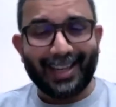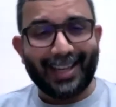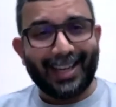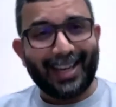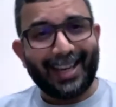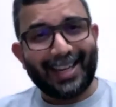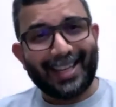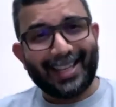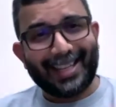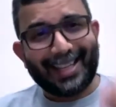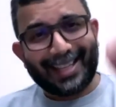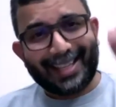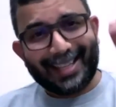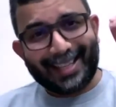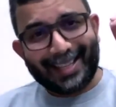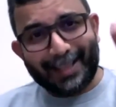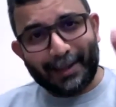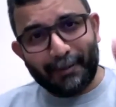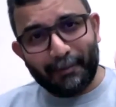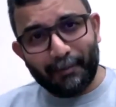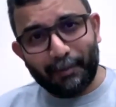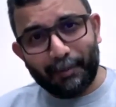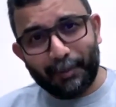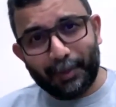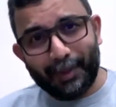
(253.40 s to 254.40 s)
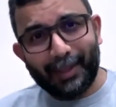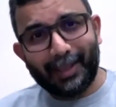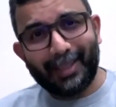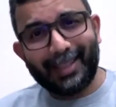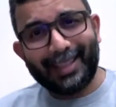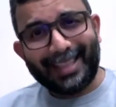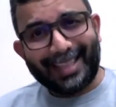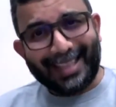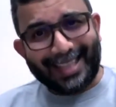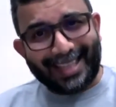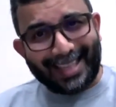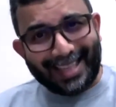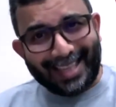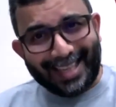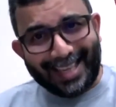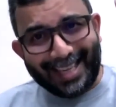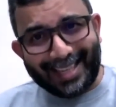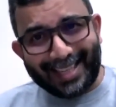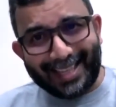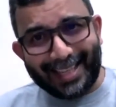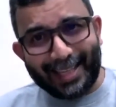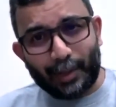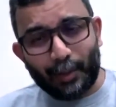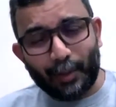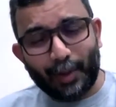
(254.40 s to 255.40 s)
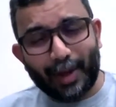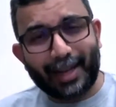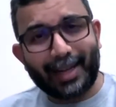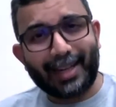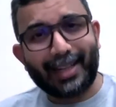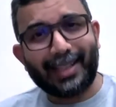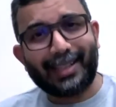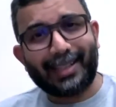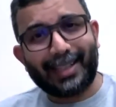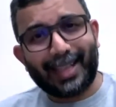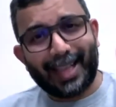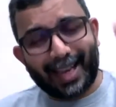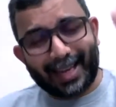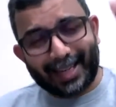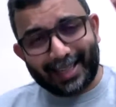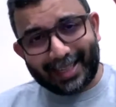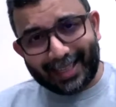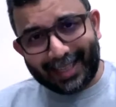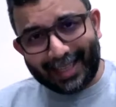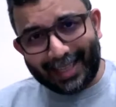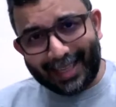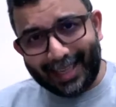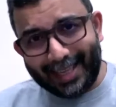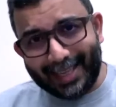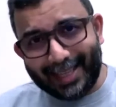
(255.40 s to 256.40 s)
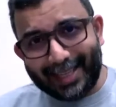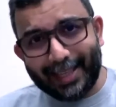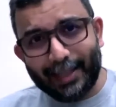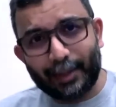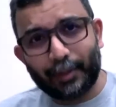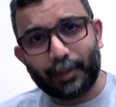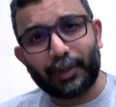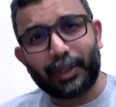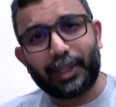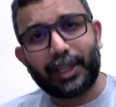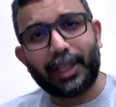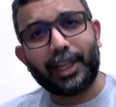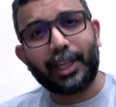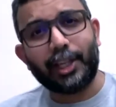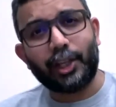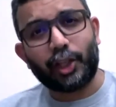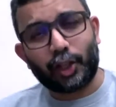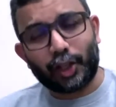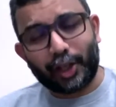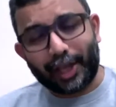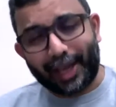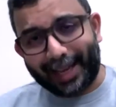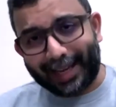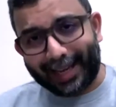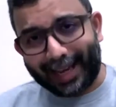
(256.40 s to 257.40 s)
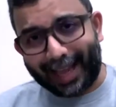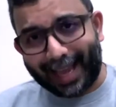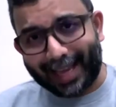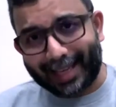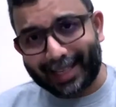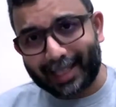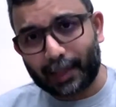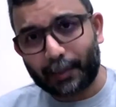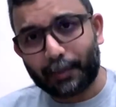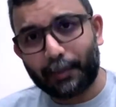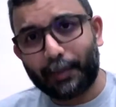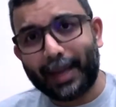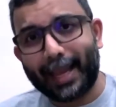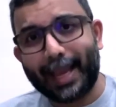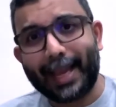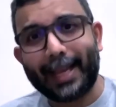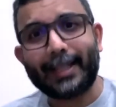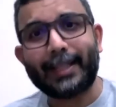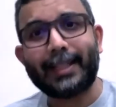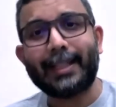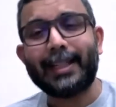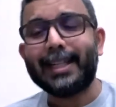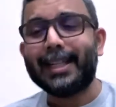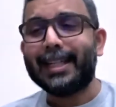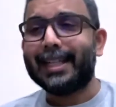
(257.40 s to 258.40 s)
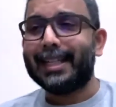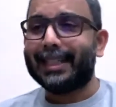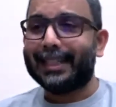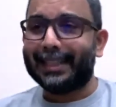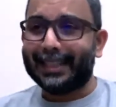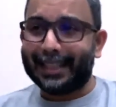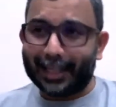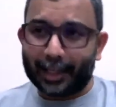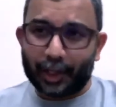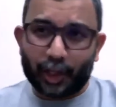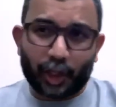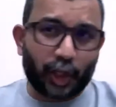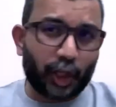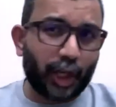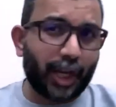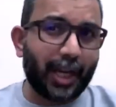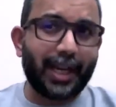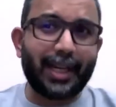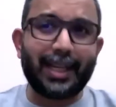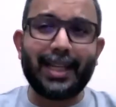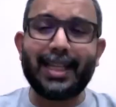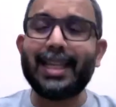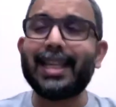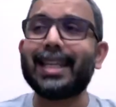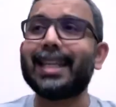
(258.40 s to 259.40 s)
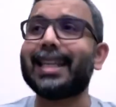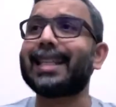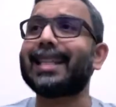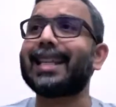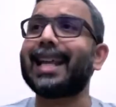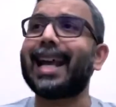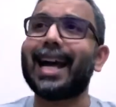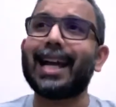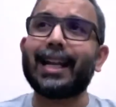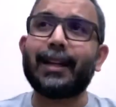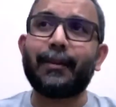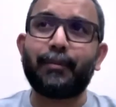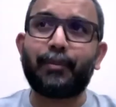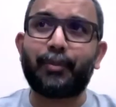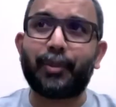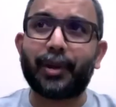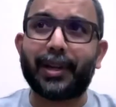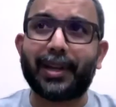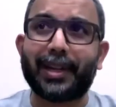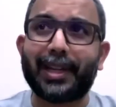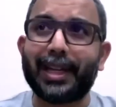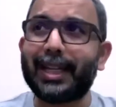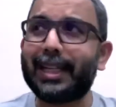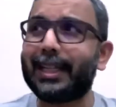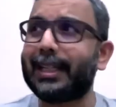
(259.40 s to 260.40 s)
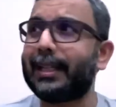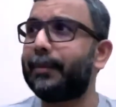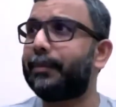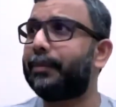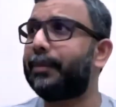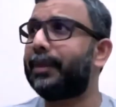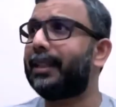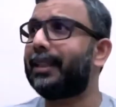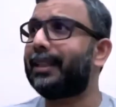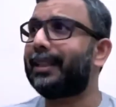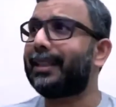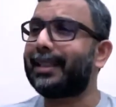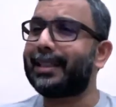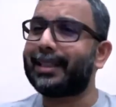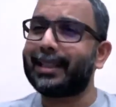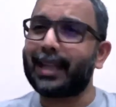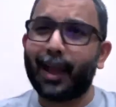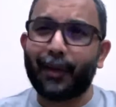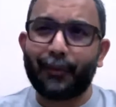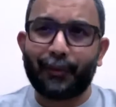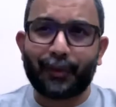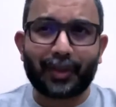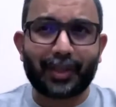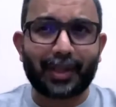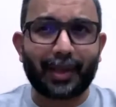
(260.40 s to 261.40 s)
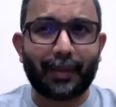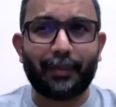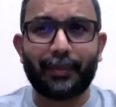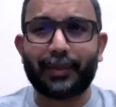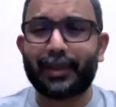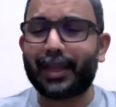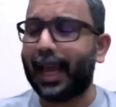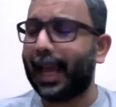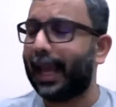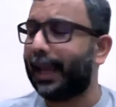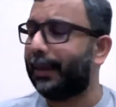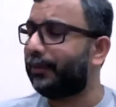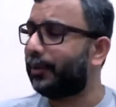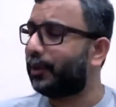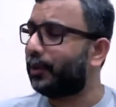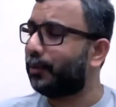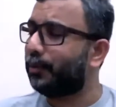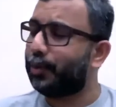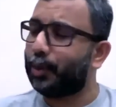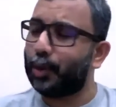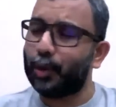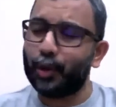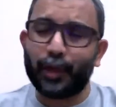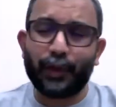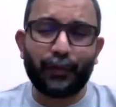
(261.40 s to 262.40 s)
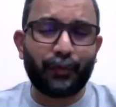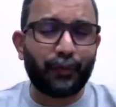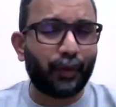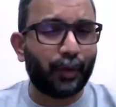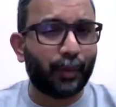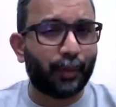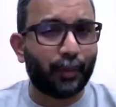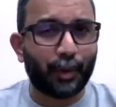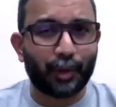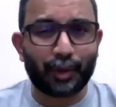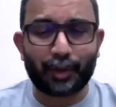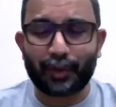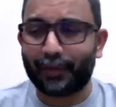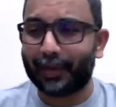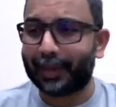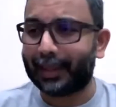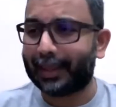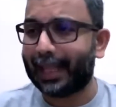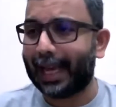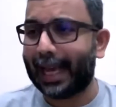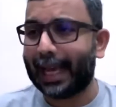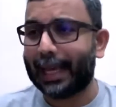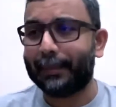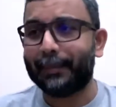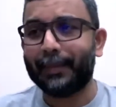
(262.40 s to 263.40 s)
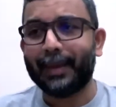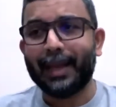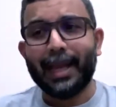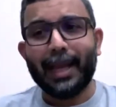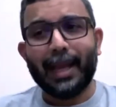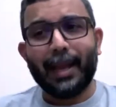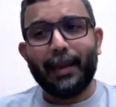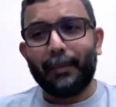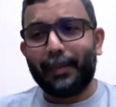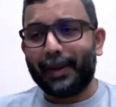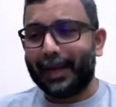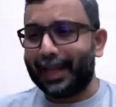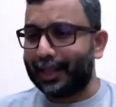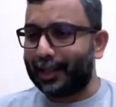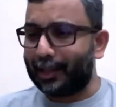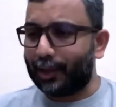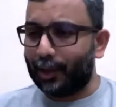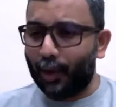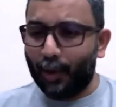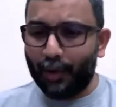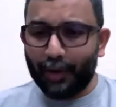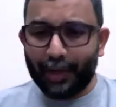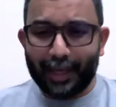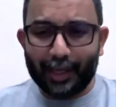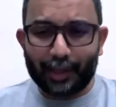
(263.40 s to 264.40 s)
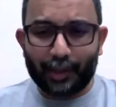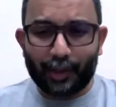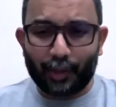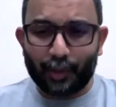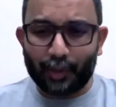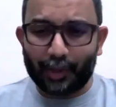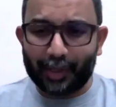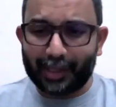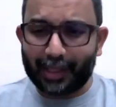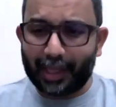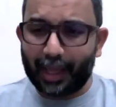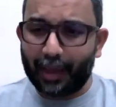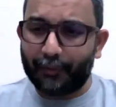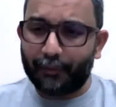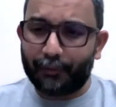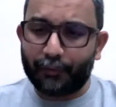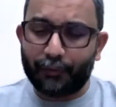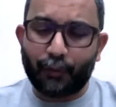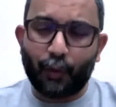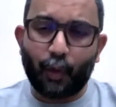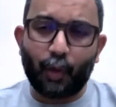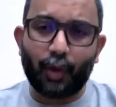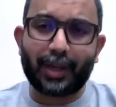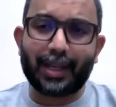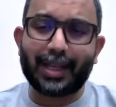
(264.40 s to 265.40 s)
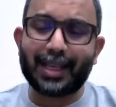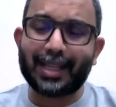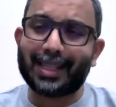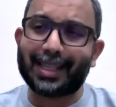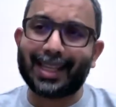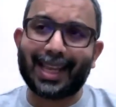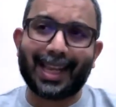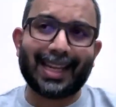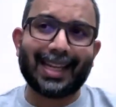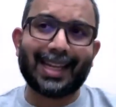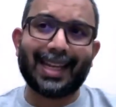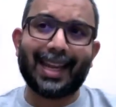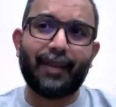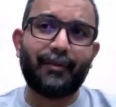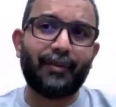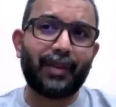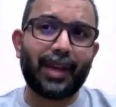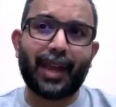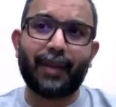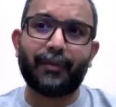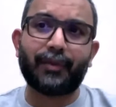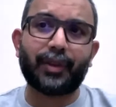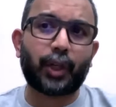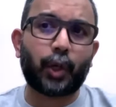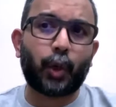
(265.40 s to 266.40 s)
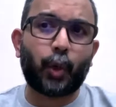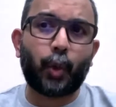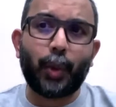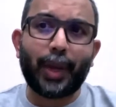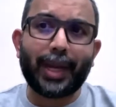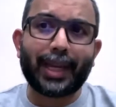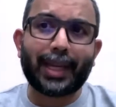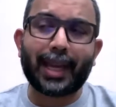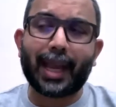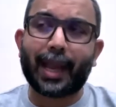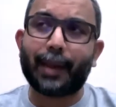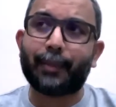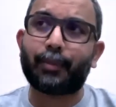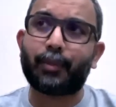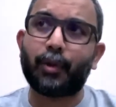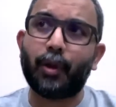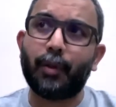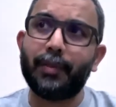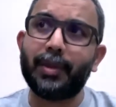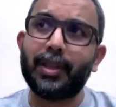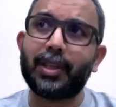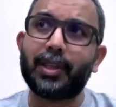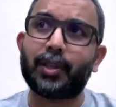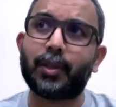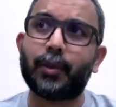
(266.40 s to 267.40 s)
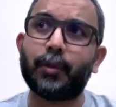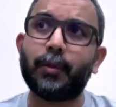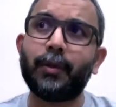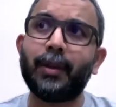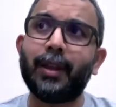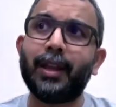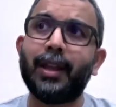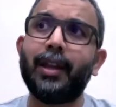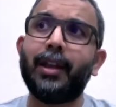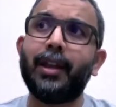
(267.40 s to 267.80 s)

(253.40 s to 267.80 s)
It is simple, easy to understand, easy to teach and explain. The journey is unpredictable, tough sometimes, beautiful most of the time. But as long as you stay focused and never ever quit, I promise you,